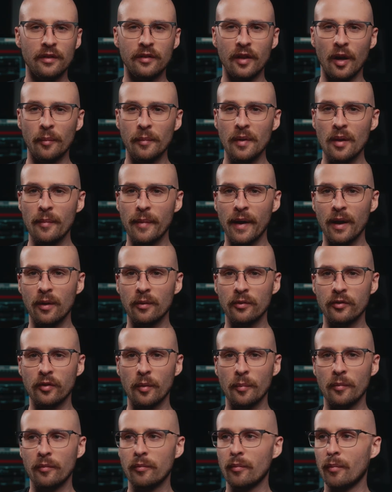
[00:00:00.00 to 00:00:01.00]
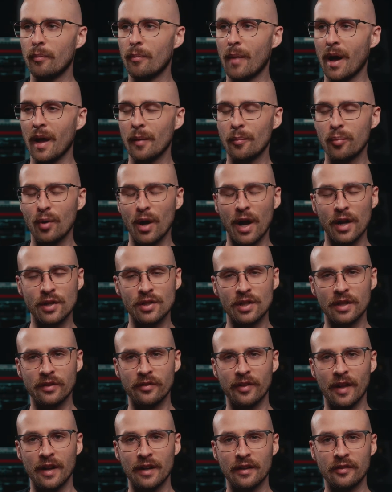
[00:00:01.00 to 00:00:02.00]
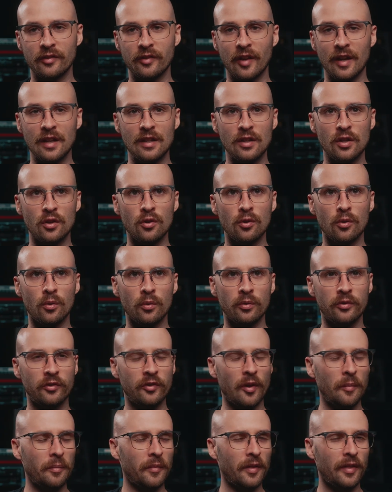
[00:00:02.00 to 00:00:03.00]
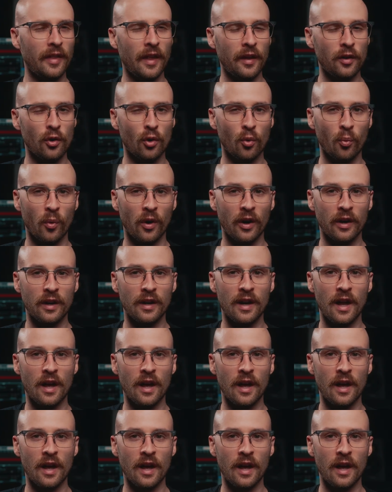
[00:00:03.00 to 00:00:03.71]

tell me about some mod projects that excite you, something that you're working